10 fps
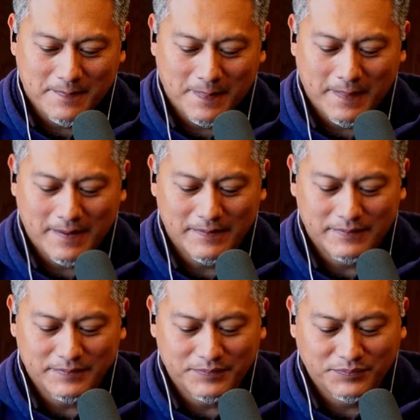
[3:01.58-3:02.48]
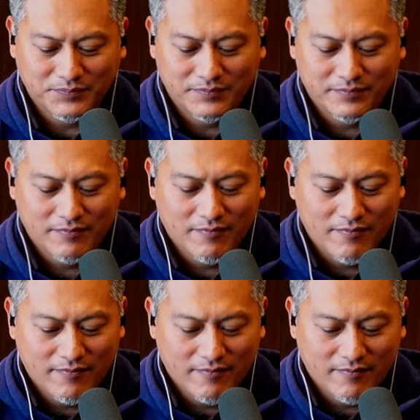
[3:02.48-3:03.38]

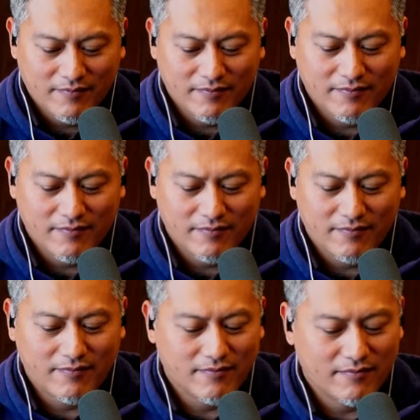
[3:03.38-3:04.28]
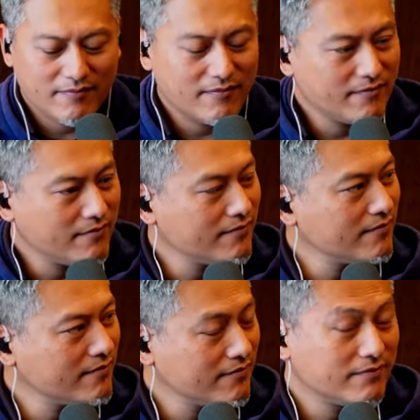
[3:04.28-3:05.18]

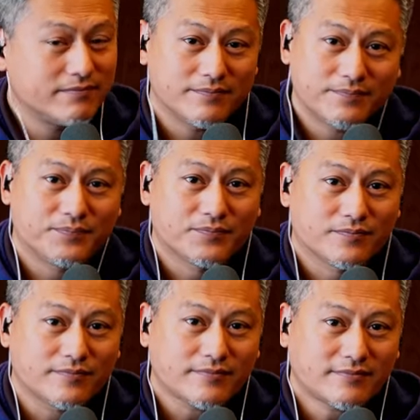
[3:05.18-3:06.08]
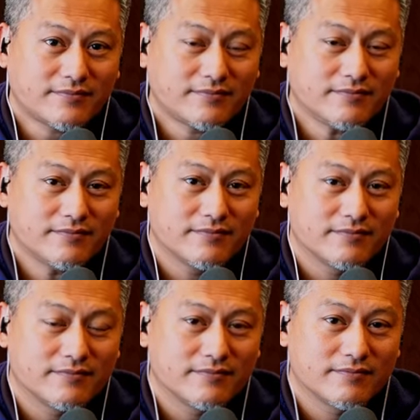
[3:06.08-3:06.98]

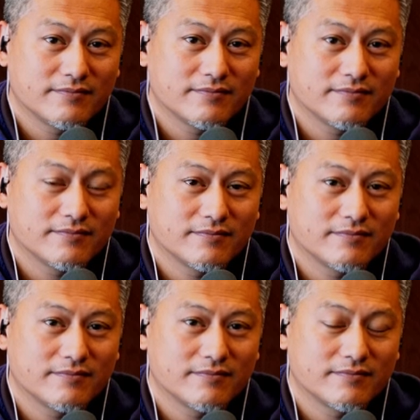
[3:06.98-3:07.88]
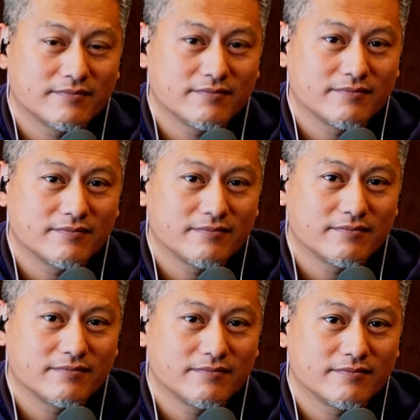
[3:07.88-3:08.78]

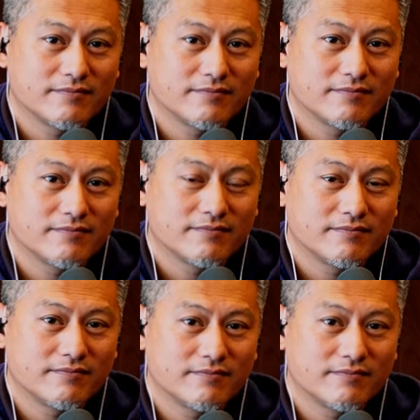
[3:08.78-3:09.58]
No words are spoken by the person on screen.